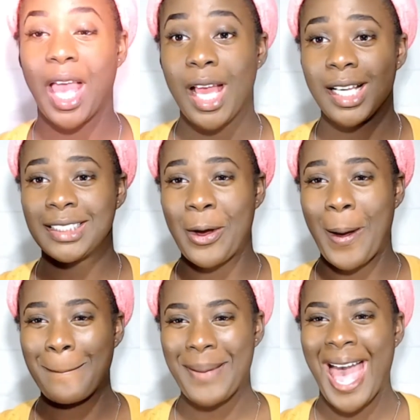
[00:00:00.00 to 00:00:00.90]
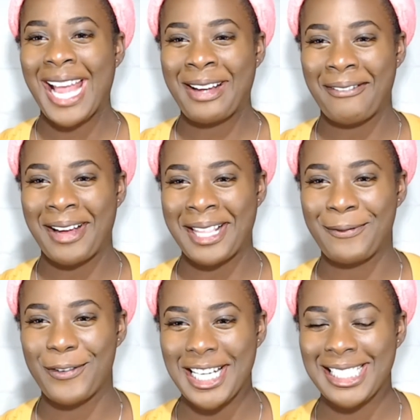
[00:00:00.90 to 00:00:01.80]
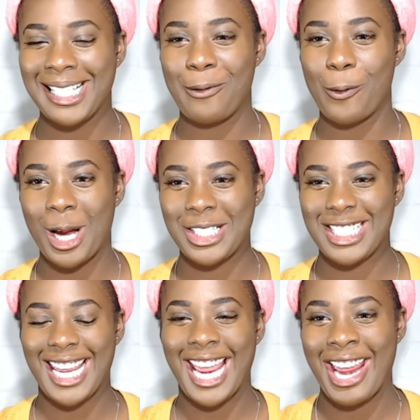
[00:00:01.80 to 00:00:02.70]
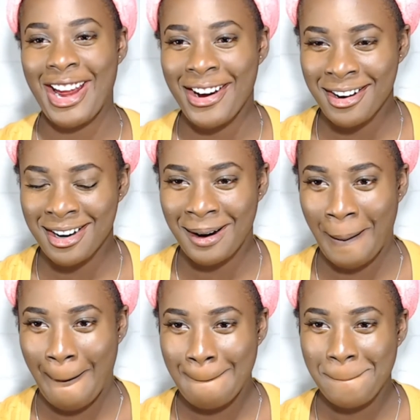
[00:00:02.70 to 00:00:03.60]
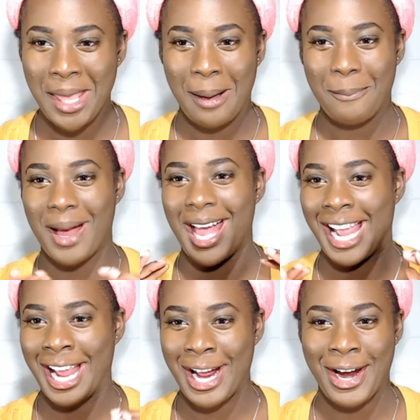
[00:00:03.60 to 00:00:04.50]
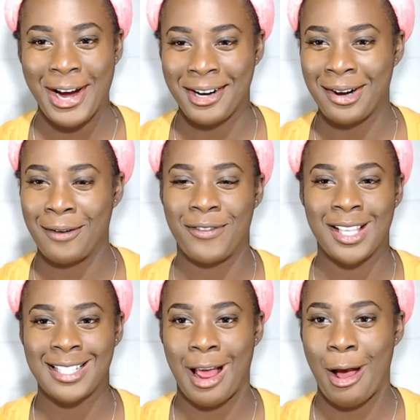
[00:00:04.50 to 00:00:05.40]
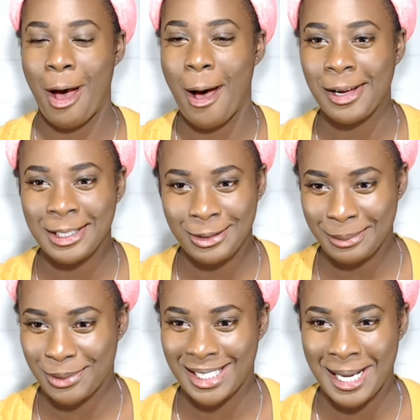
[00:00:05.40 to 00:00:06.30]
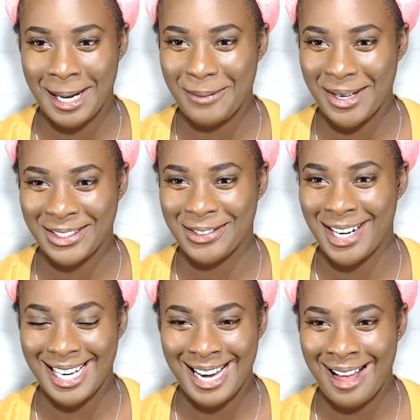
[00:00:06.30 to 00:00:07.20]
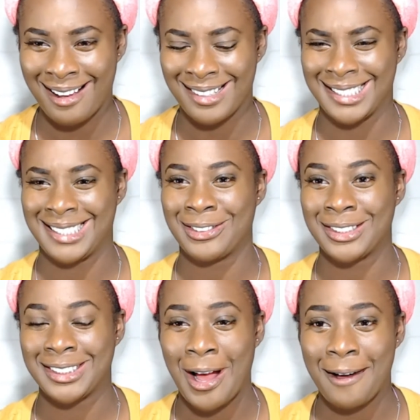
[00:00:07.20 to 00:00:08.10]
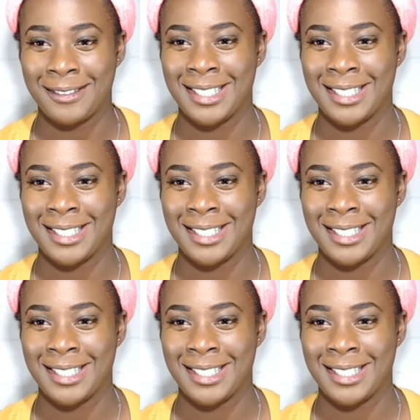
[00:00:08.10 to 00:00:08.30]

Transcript: So I'm back with freshly washed hair. My hair feels 100% better right now. It's so soft.